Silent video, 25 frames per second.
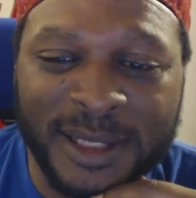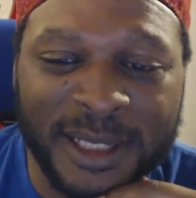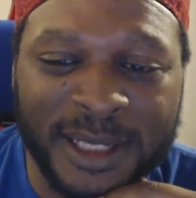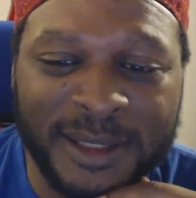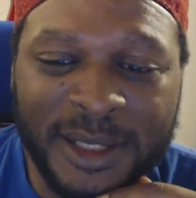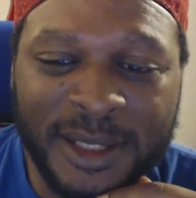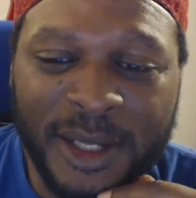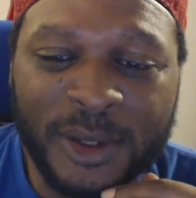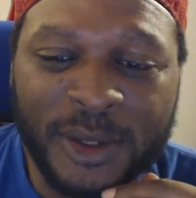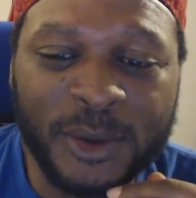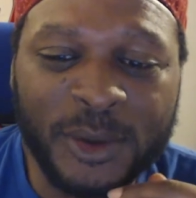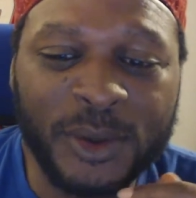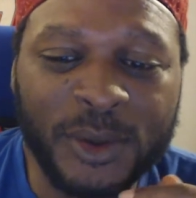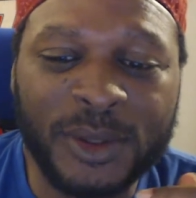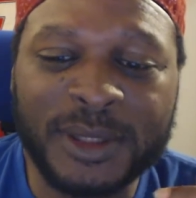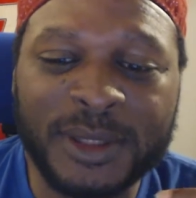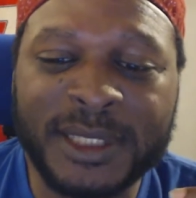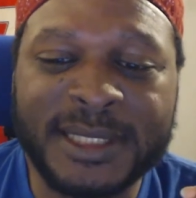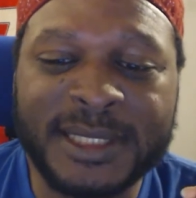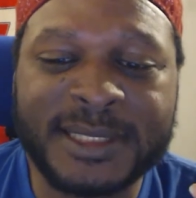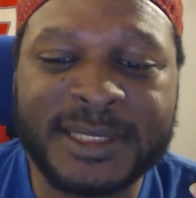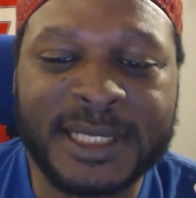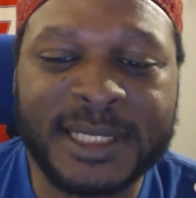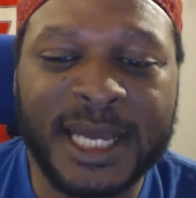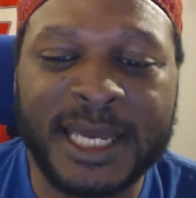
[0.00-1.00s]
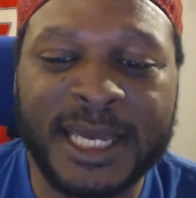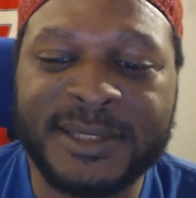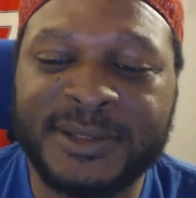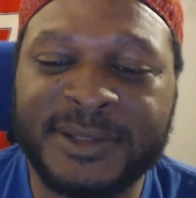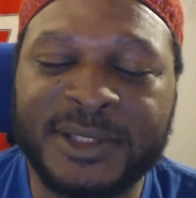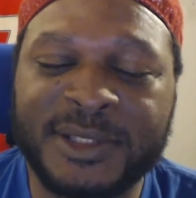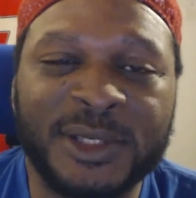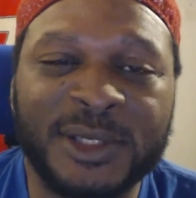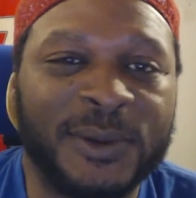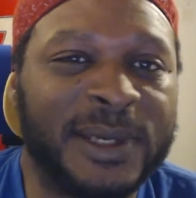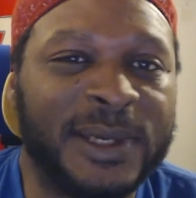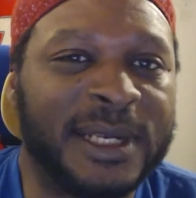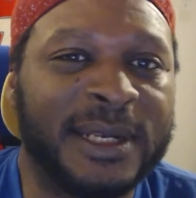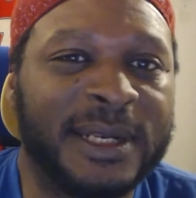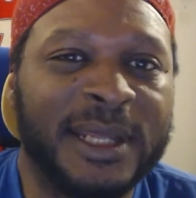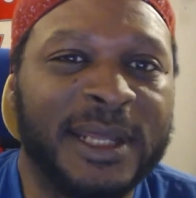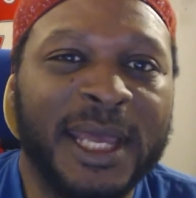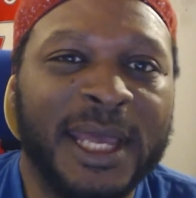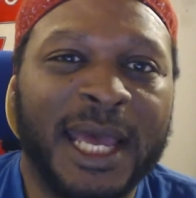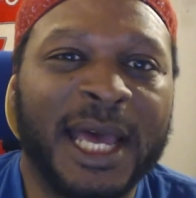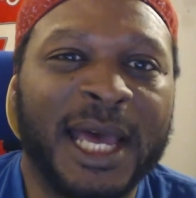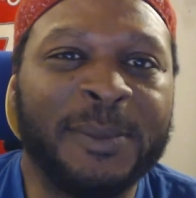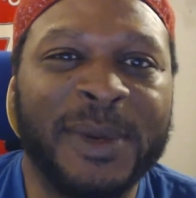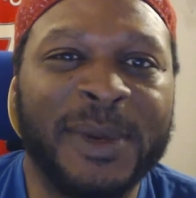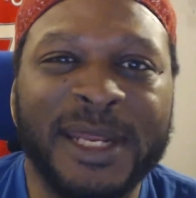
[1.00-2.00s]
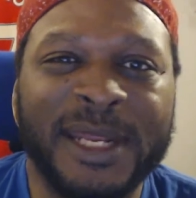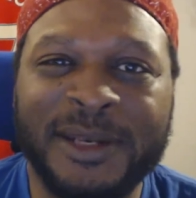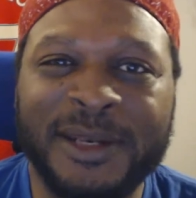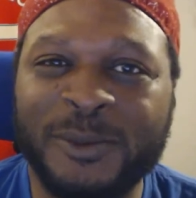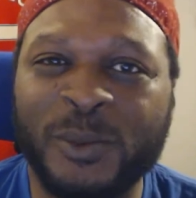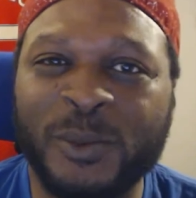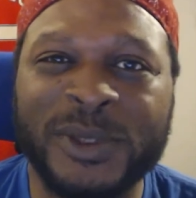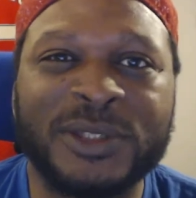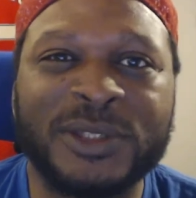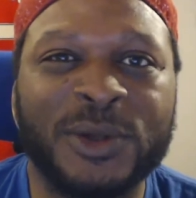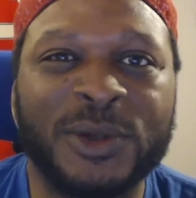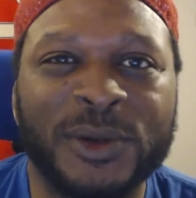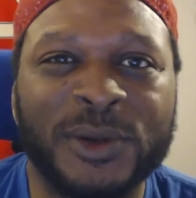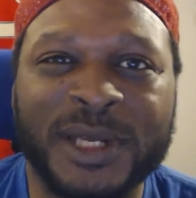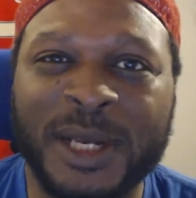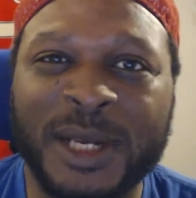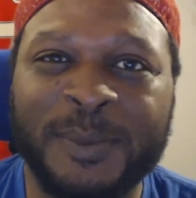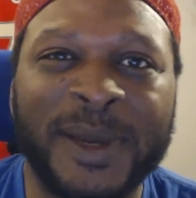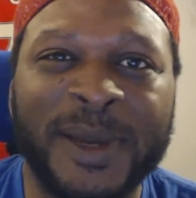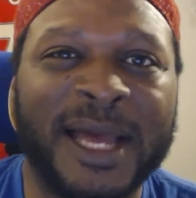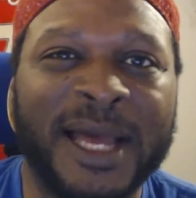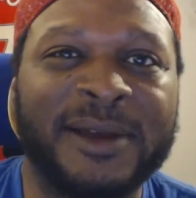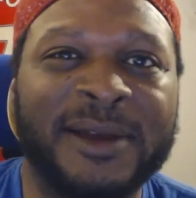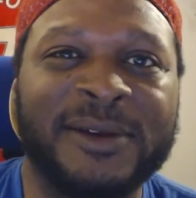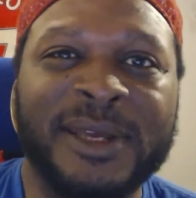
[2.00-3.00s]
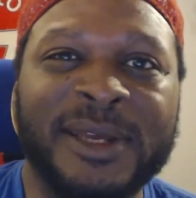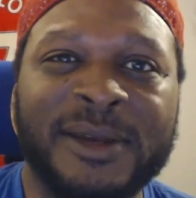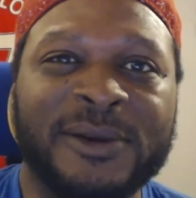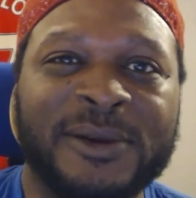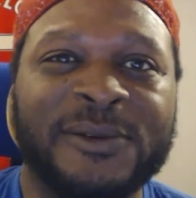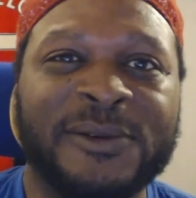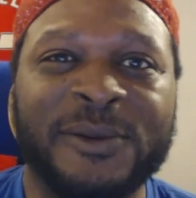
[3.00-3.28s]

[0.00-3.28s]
And all this guy's doing, I mean, we're talking about